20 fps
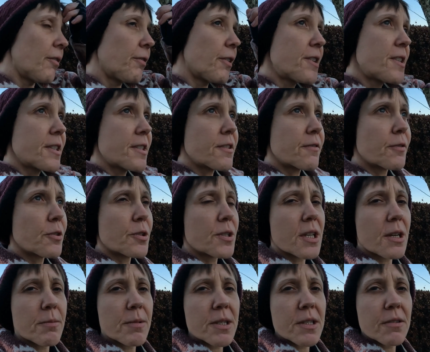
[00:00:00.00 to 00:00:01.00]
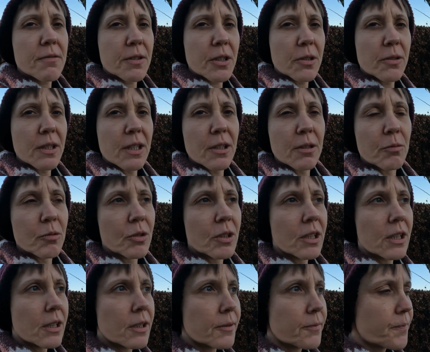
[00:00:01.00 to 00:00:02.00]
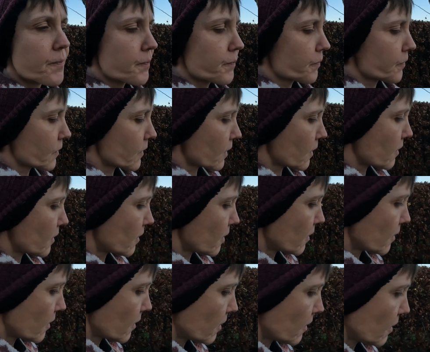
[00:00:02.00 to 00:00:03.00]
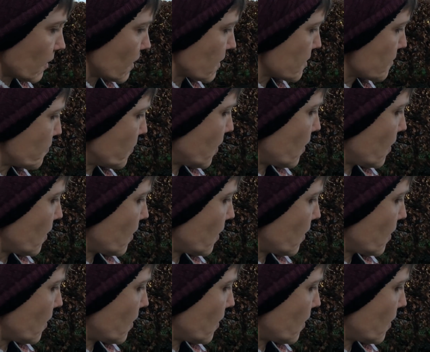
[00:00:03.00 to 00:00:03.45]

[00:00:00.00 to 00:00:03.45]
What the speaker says: I find it difficult to get myself going in the morning. I think that's